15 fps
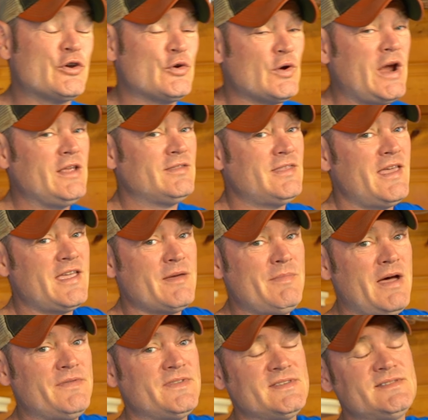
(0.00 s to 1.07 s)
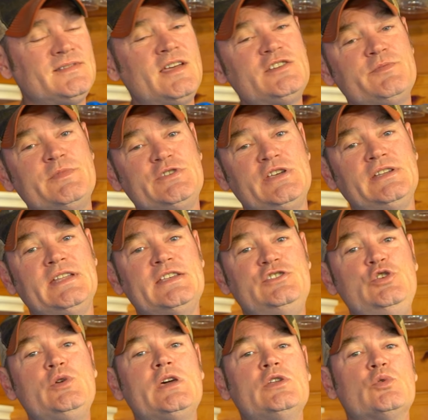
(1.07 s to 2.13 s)
great thing about the slushy machine
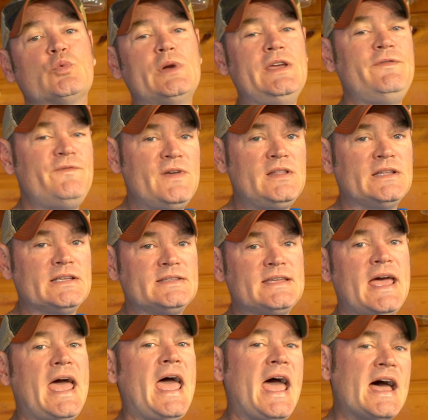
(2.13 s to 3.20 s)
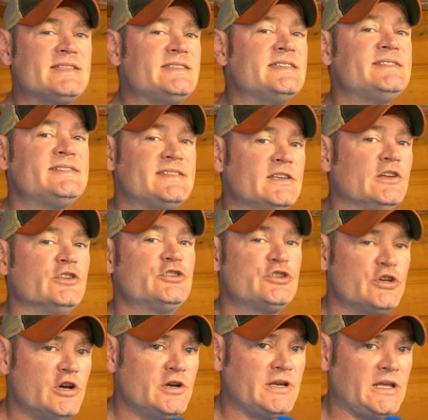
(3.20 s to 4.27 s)
is you can refill it as it's still
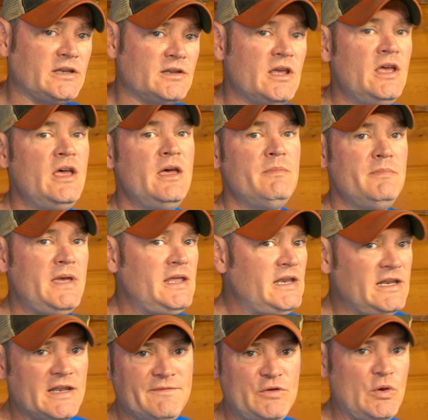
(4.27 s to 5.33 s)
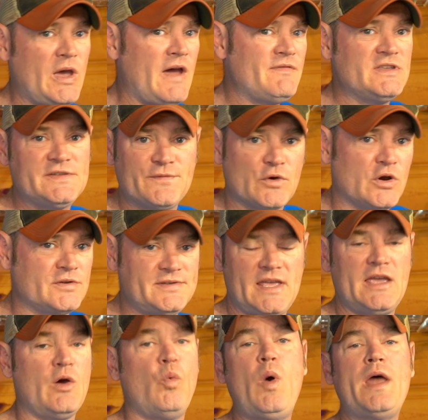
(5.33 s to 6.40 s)
churning. Meaning if you have this for,
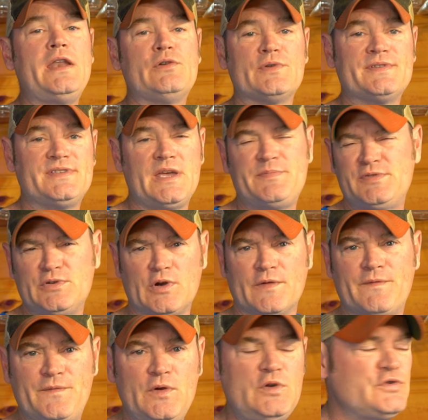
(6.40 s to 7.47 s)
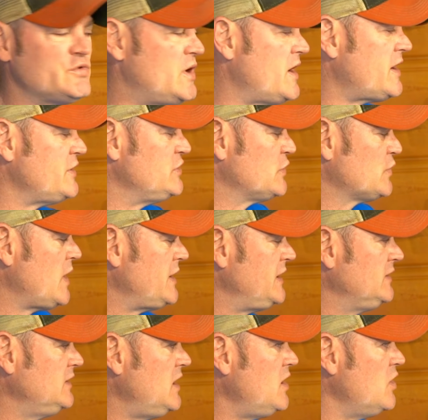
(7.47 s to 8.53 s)
say, a wedding reception or a food truck and you're
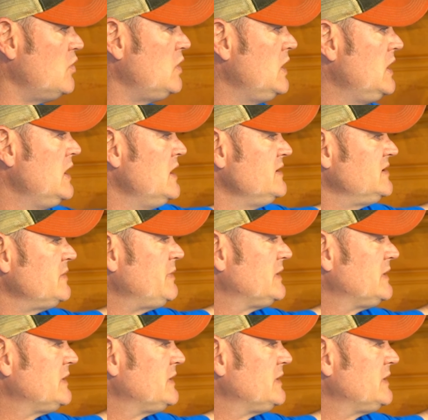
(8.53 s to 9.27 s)
running low, simply